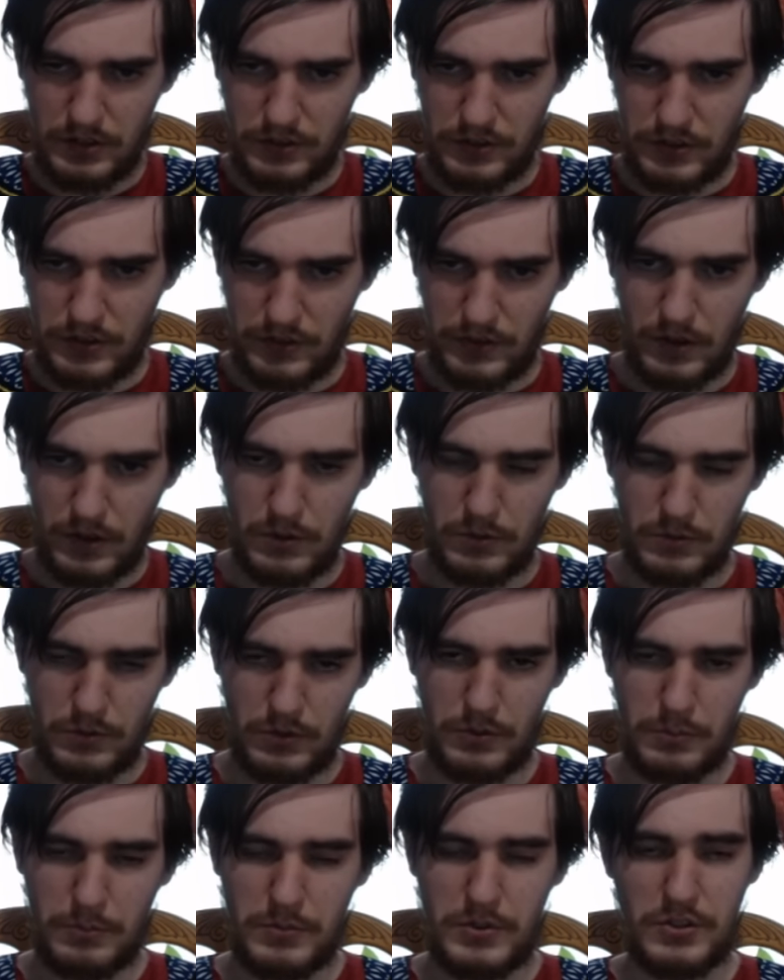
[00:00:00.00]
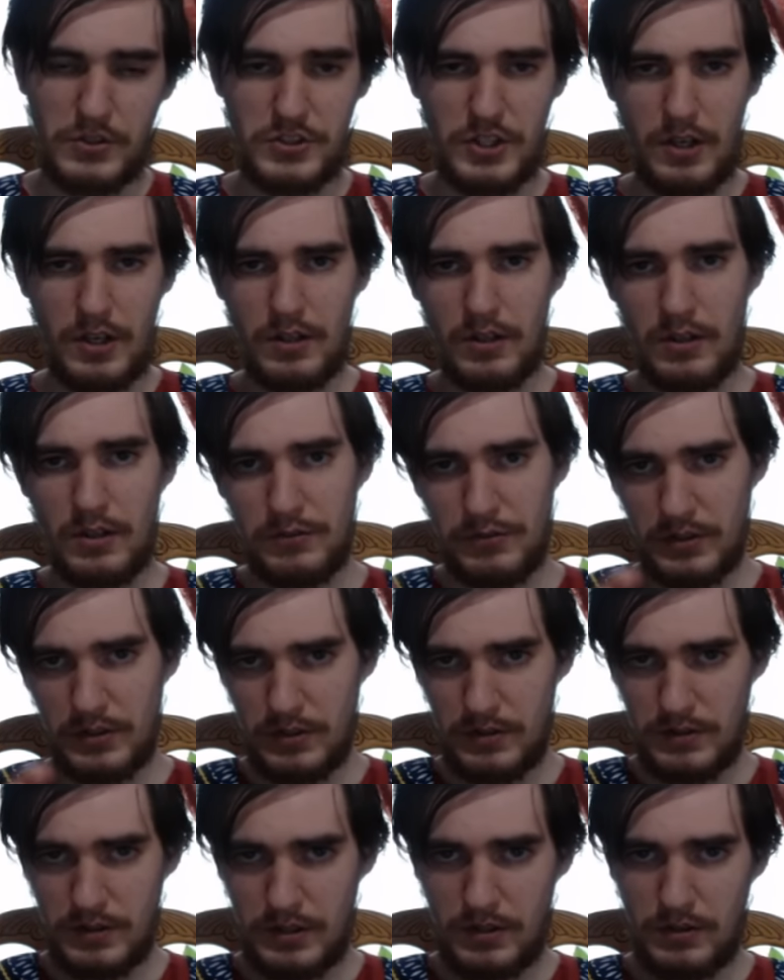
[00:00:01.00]
throne room. T'Challa, if you don't
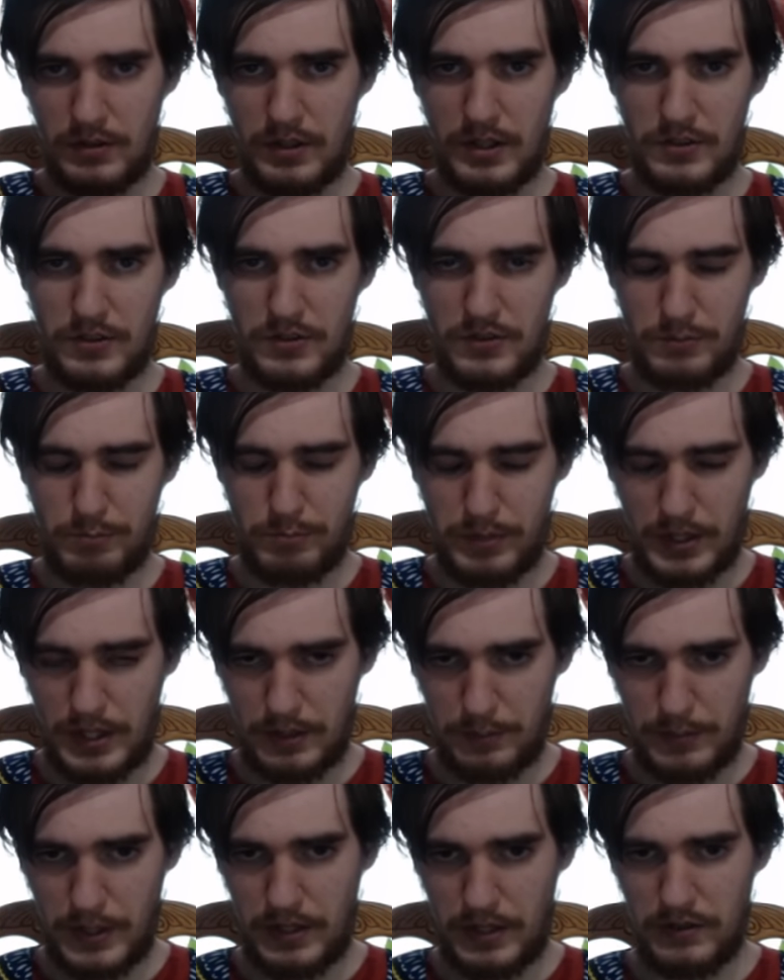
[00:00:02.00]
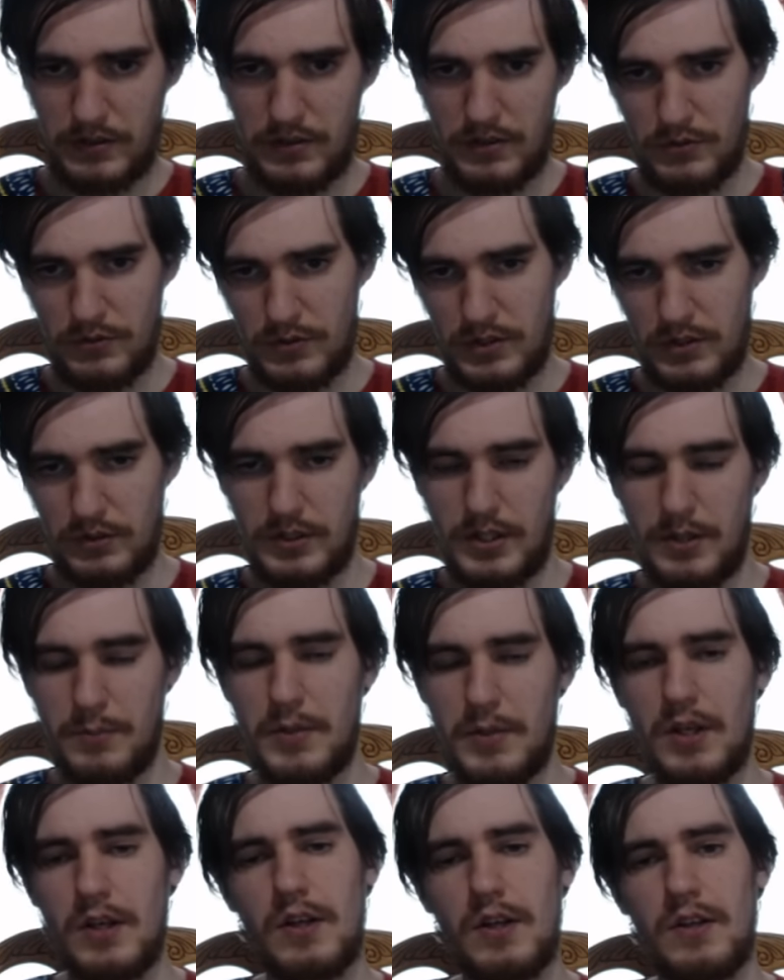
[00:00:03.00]
know, that's Black Panther's real name.
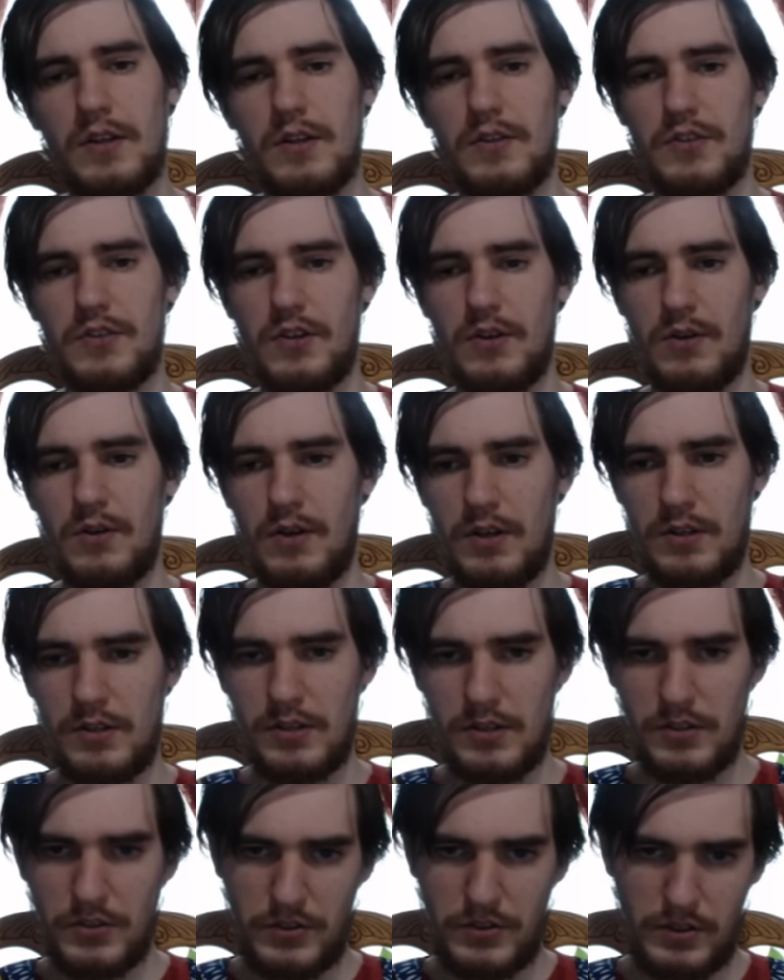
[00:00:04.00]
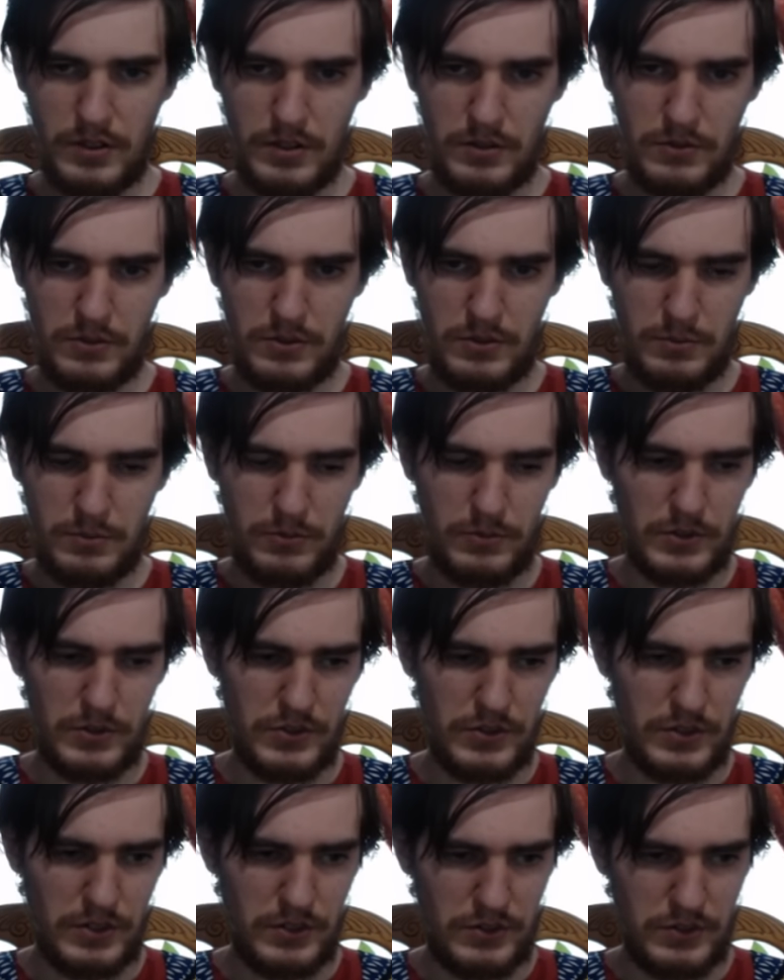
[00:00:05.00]
So on his throne room we
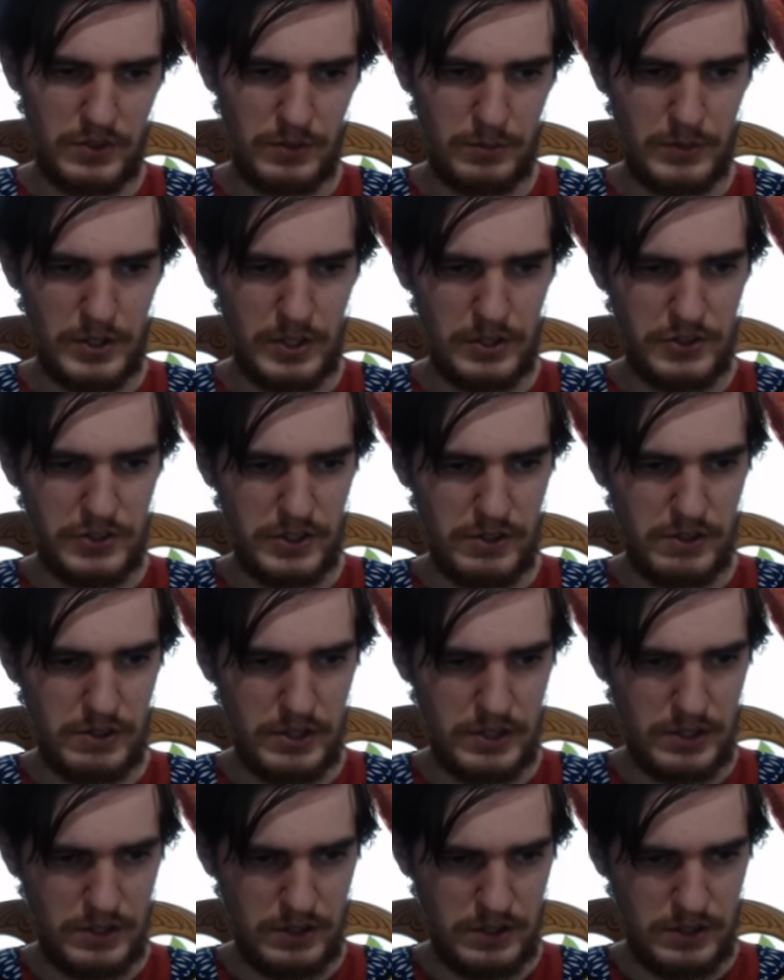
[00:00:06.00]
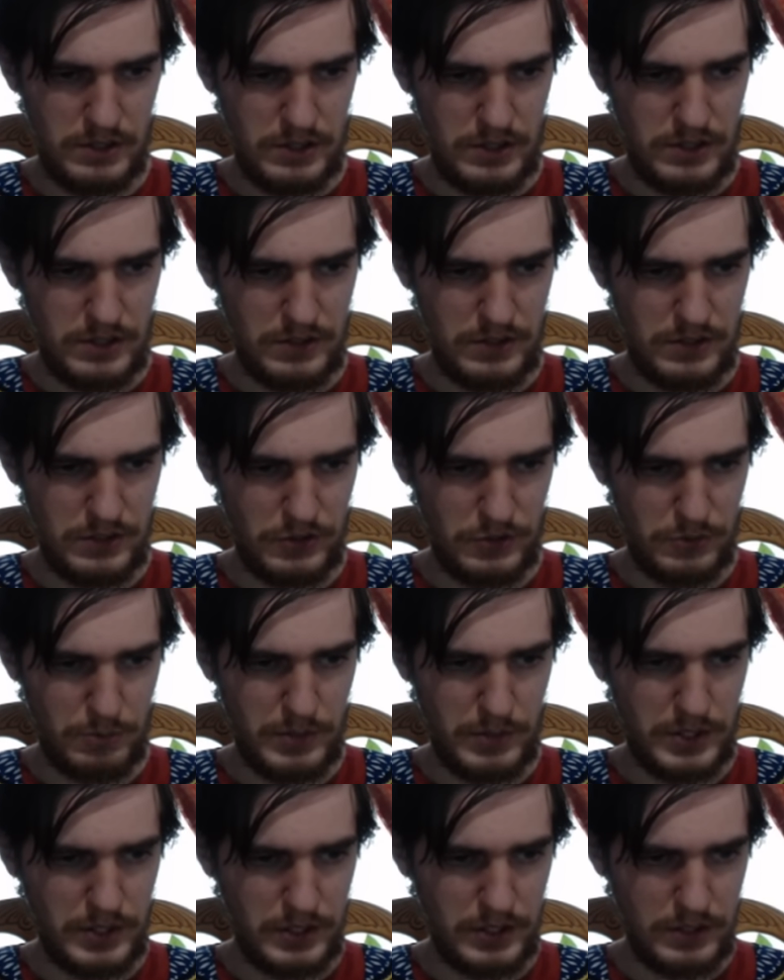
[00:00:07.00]
see some Nigerian
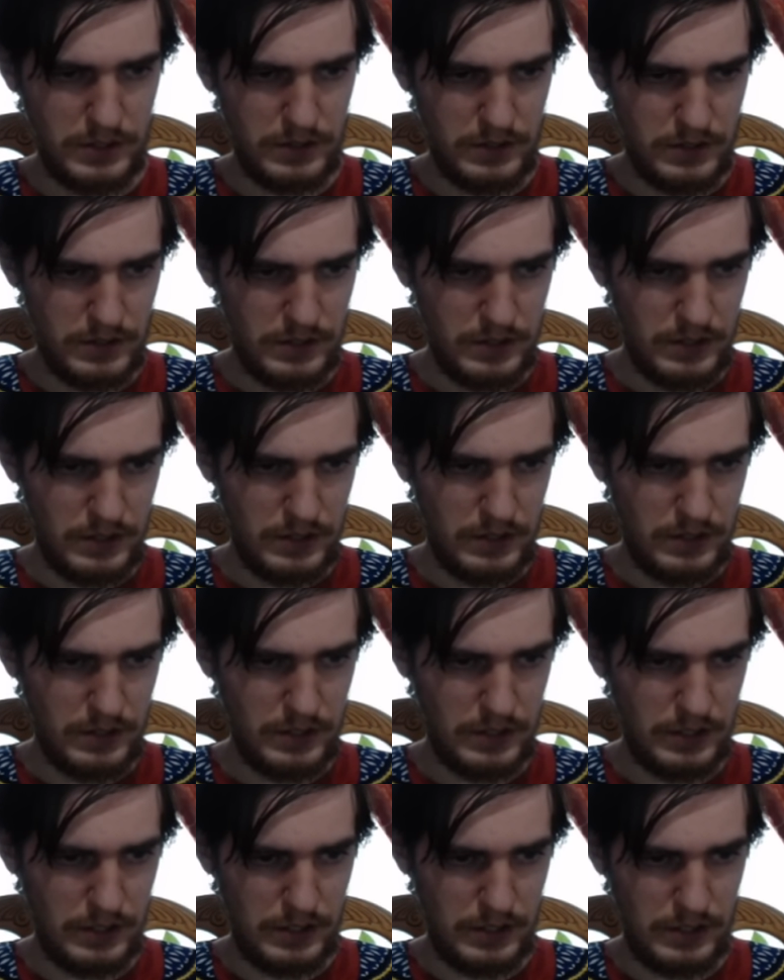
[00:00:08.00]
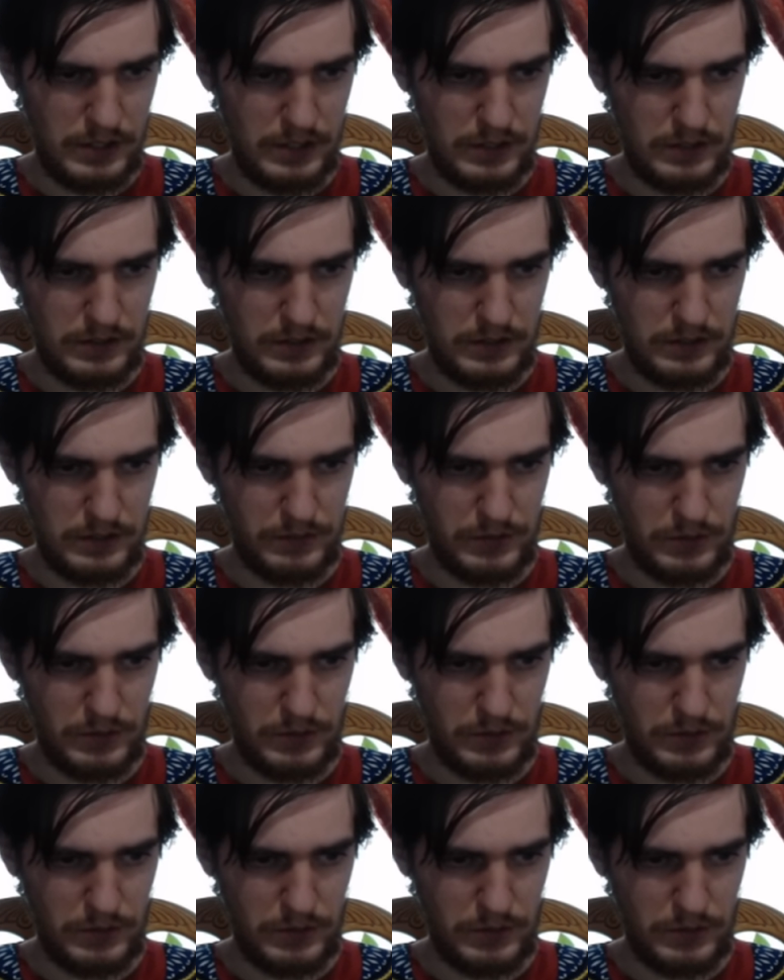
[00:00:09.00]
Nsibidi, and if you're